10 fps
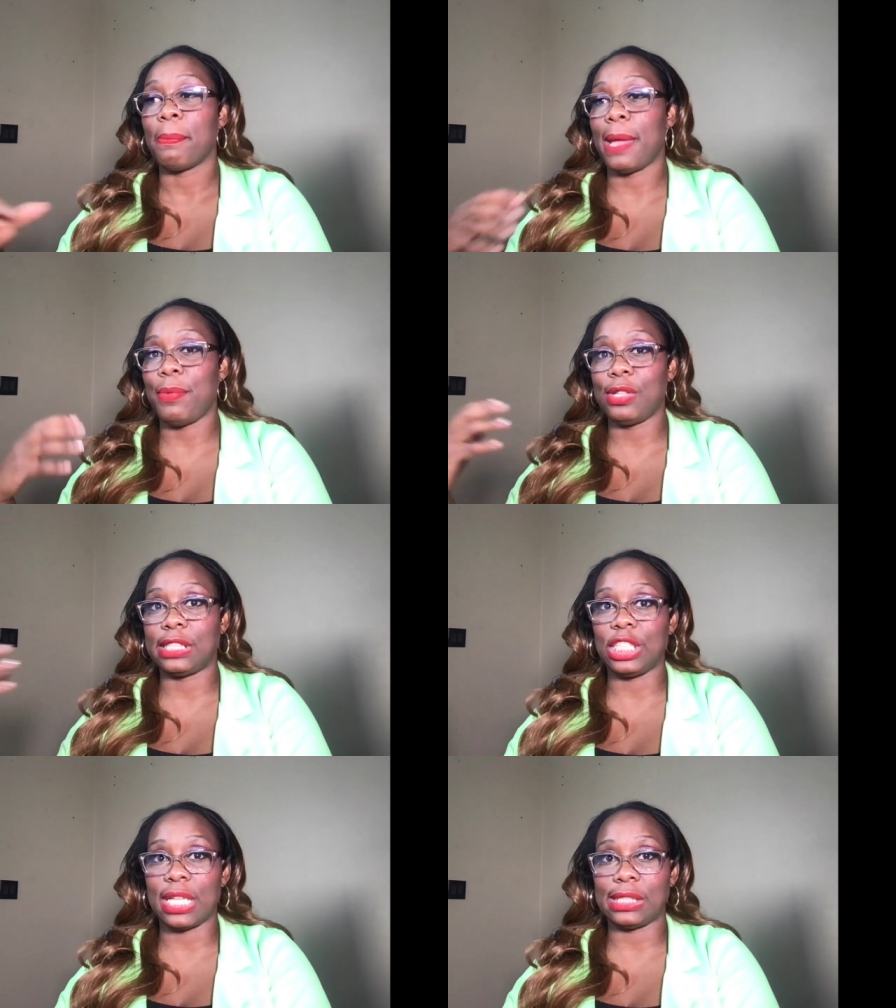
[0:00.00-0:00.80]
Maybe you
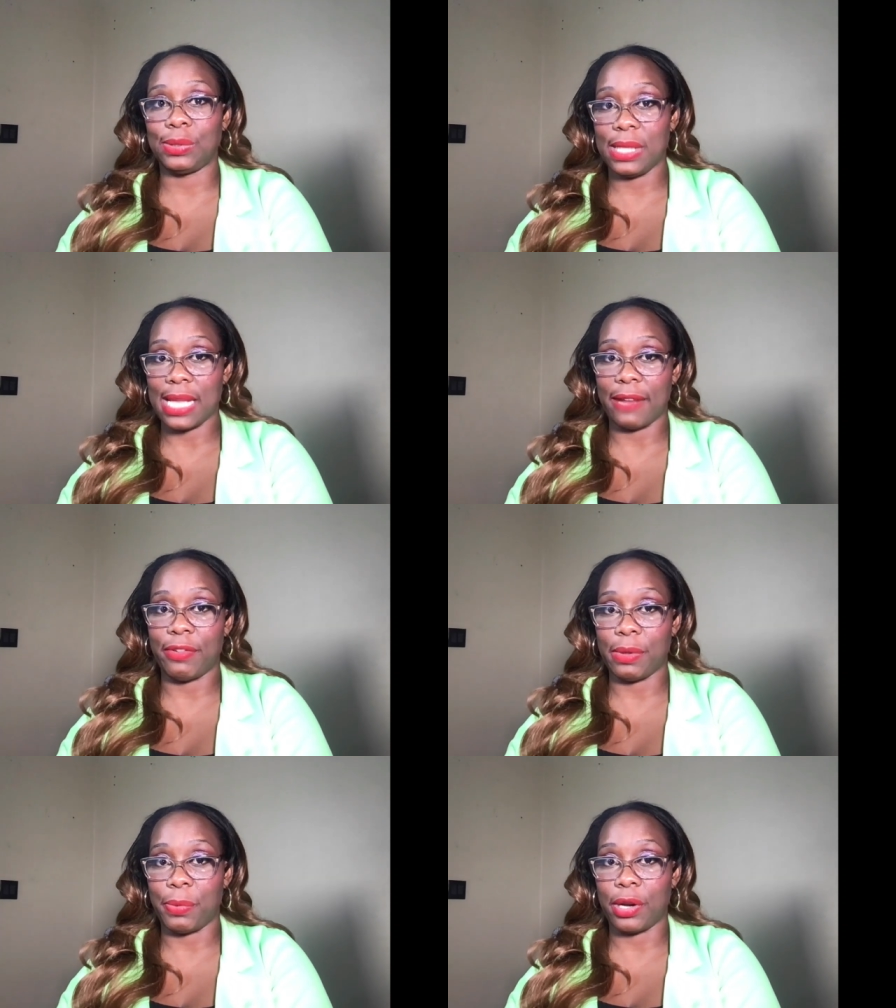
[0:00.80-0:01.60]
suggest doing that
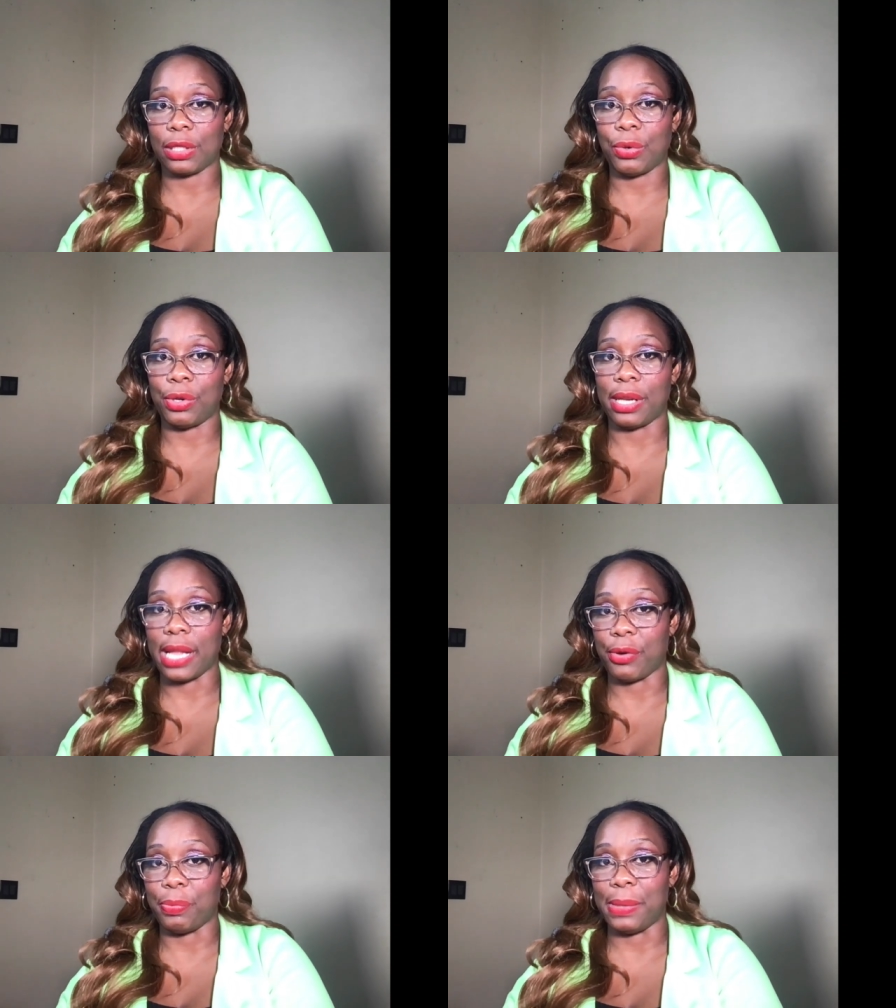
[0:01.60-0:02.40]
from the product owner,
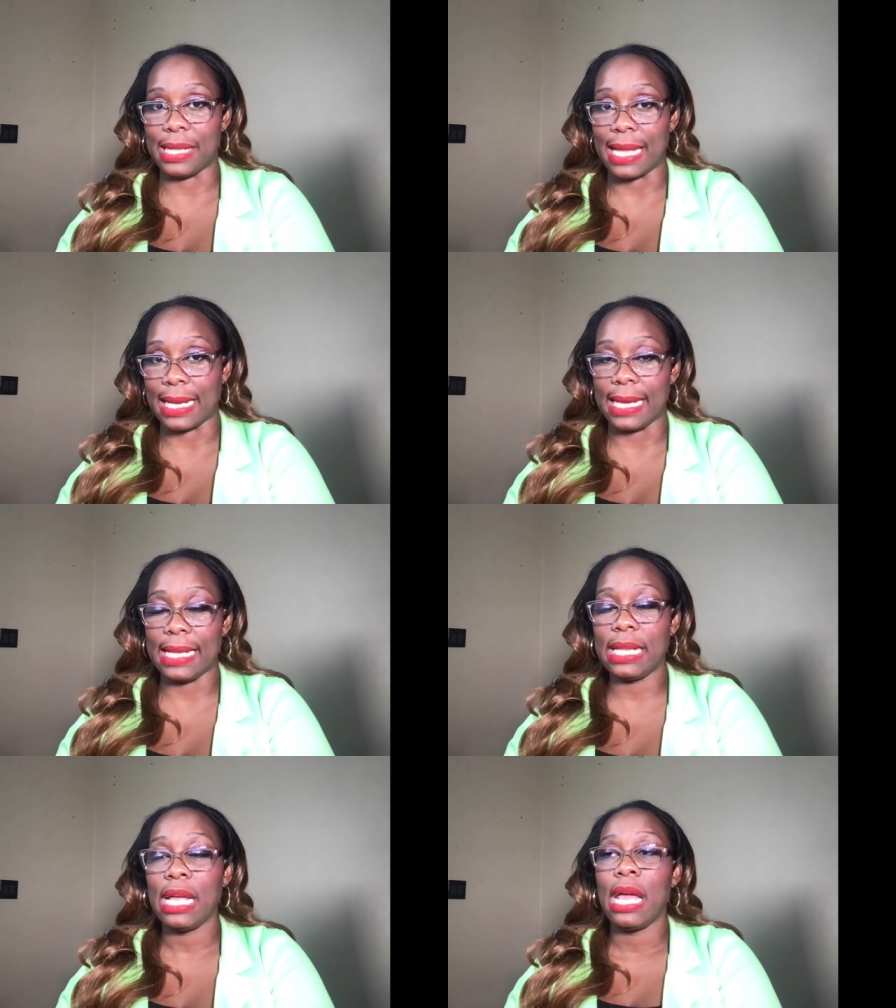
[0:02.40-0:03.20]
they could build that in.